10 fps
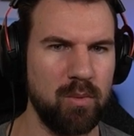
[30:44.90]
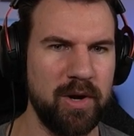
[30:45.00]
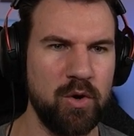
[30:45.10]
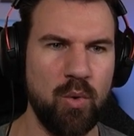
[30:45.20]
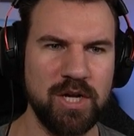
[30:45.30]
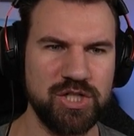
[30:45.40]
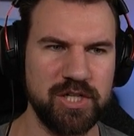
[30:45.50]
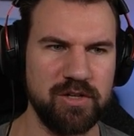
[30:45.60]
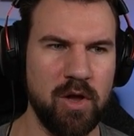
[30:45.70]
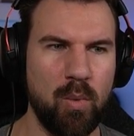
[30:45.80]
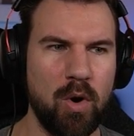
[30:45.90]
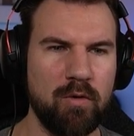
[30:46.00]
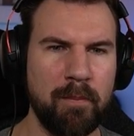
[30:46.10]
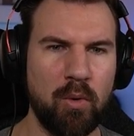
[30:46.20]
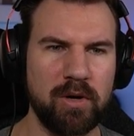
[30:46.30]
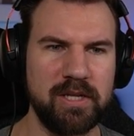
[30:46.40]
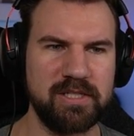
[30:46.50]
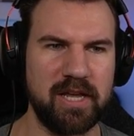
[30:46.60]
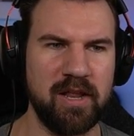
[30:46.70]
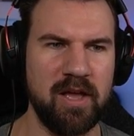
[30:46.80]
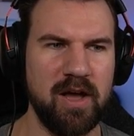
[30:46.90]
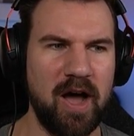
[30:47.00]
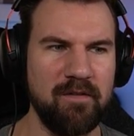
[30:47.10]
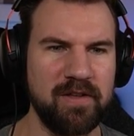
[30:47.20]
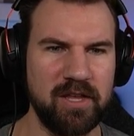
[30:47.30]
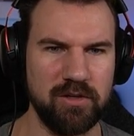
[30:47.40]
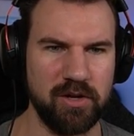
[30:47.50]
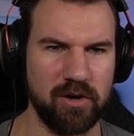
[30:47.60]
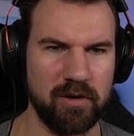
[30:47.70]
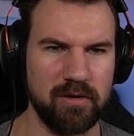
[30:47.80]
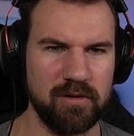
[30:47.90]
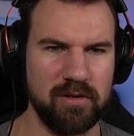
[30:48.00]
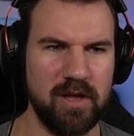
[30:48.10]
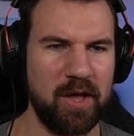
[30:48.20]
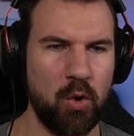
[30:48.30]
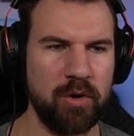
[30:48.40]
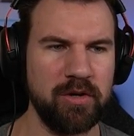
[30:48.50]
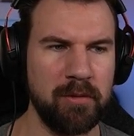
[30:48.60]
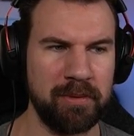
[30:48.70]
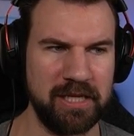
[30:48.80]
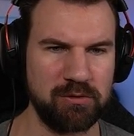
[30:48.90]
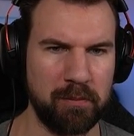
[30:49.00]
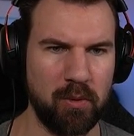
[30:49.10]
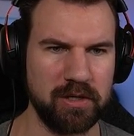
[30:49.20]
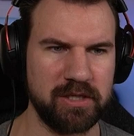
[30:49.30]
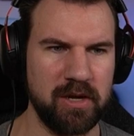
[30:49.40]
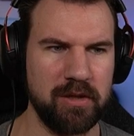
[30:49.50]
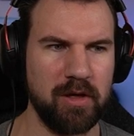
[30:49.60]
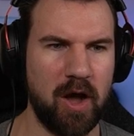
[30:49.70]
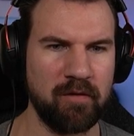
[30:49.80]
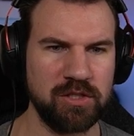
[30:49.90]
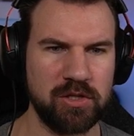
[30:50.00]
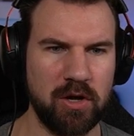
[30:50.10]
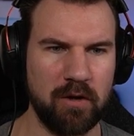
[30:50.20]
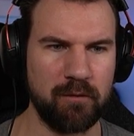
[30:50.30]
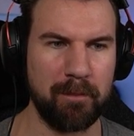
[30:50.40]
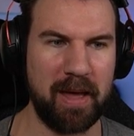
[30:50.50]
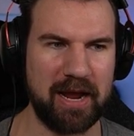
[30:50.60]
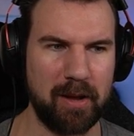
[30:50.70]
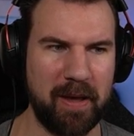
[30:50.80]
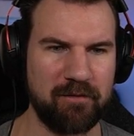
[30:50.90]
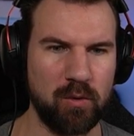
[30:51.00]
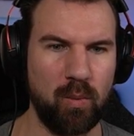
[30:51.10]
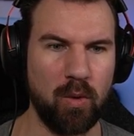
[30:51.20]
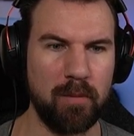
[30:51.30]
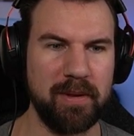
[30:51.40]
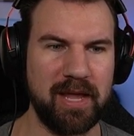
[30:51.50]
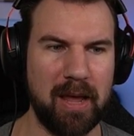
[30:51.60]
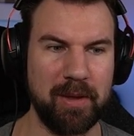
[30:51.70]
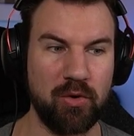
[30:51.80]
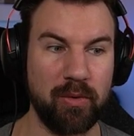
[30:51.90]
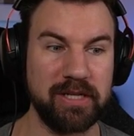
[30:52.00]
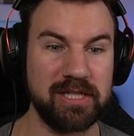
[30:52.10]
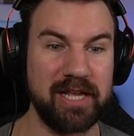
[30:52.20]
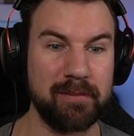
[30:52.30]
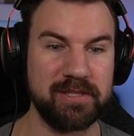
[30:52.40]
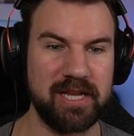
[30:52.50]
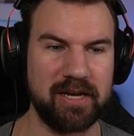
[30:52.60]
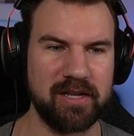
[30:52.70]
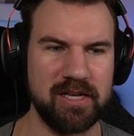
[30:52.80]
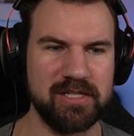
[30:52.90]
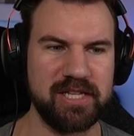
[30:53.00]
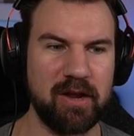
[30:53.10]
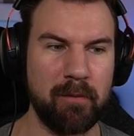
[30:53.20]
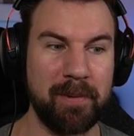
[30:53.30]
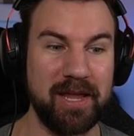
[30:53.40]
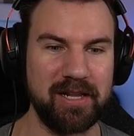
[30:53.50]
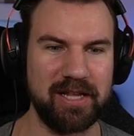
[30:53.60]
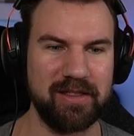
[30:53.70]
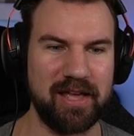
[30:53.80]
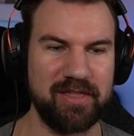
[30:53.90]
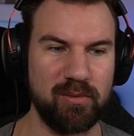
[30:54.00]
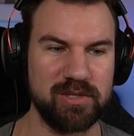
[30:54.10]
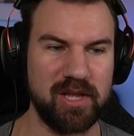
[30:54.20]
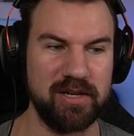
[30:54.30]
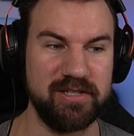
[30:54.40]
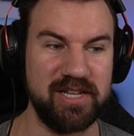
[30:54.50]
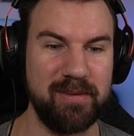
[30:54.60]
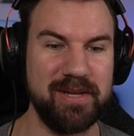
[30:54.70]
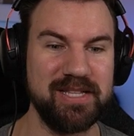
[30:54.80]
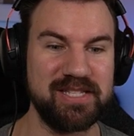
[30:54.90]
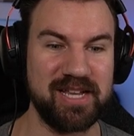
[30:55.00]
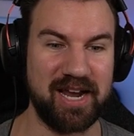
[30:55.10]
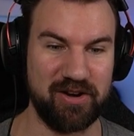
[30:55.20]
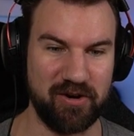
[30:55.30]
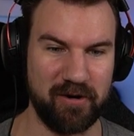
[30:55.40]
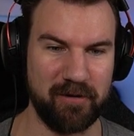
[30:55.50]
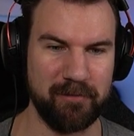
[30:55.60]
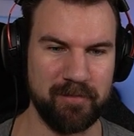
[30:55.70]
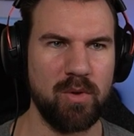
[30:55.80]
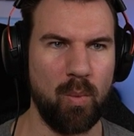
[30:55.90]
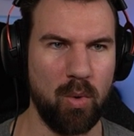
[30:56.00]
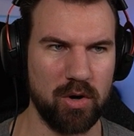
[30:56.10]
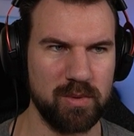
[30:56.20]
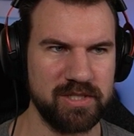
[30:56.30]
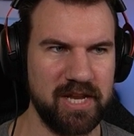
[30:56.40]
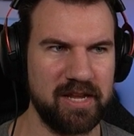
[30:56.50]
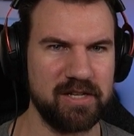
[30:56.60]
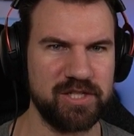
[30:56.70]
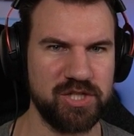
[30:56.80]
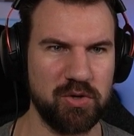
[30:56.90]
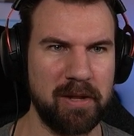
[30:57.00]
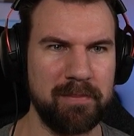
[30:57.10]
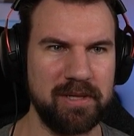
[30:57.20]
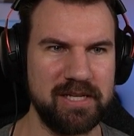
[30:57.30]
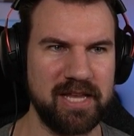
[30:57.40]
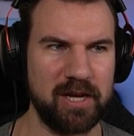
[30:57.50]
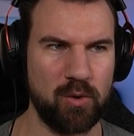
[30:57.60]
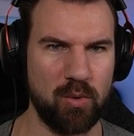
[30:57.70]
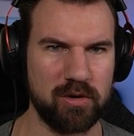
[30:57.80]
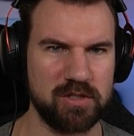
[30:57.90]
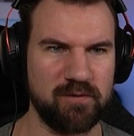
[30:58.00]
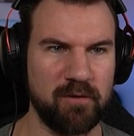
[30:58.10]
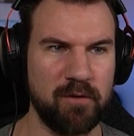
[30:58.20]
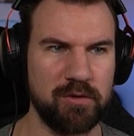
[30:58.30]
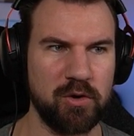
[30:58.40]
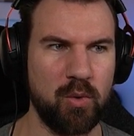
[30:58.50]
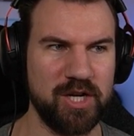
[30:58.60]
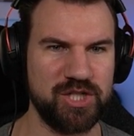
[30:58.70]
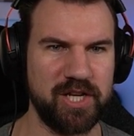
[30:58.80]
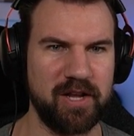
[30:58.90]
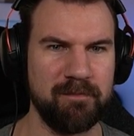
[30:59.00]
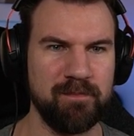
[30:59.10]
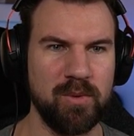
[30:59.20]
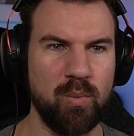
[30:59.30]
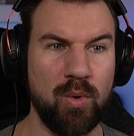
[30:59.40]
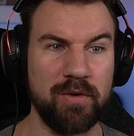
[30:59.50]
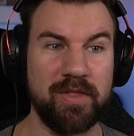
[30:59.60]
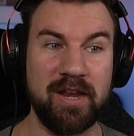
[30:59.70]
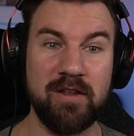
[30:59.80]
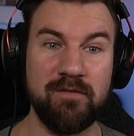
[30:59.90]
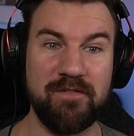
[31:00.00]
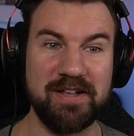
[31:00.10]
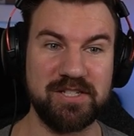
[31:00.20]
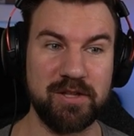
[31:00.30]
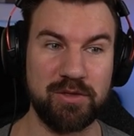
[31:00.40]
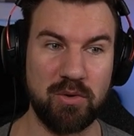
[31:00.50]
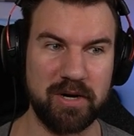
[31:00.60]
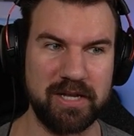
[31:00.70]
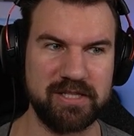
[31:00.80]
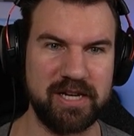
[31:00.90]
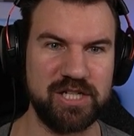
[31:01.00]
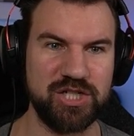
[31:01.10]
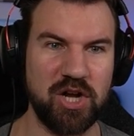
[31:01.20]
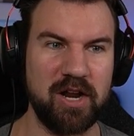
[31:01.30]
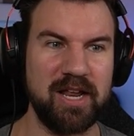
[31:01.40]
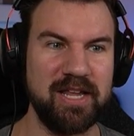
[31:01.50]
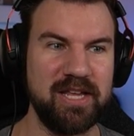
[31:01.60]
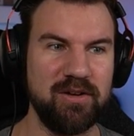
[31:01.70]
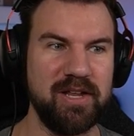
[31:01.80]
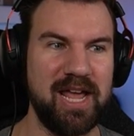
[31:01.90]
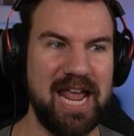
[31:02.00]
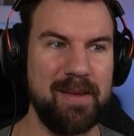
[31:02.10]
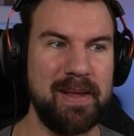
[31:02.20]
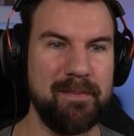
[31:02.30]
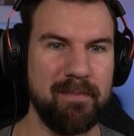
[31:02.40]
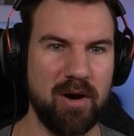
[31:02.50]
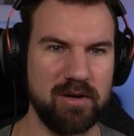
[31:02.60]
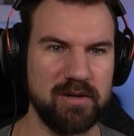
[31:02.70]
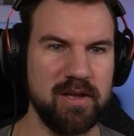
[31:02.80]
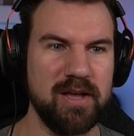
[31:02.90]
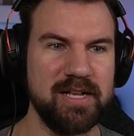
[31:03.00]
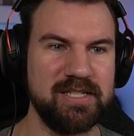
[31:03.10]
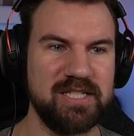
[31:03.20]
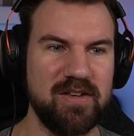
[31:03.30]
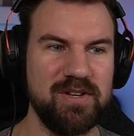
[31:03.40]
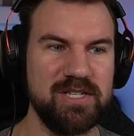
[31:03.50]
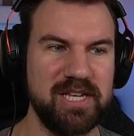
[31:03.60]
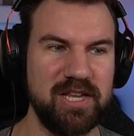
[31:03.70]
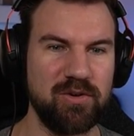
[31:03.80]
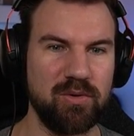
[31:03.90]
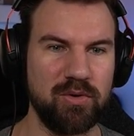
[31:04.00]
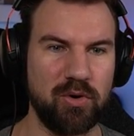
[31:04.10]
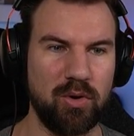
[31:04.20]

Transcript: When questioned, Ward reportedly said, I've killed her. According to the police report, the officer called for backup after Ward became increasingly upset, saying repeatedly that there was a demon inside her. Ward was taken to Sterling Police Headquarters for further questioning. Ward then confessed to authorities that he shot and killed Amy Martin, a 17 year old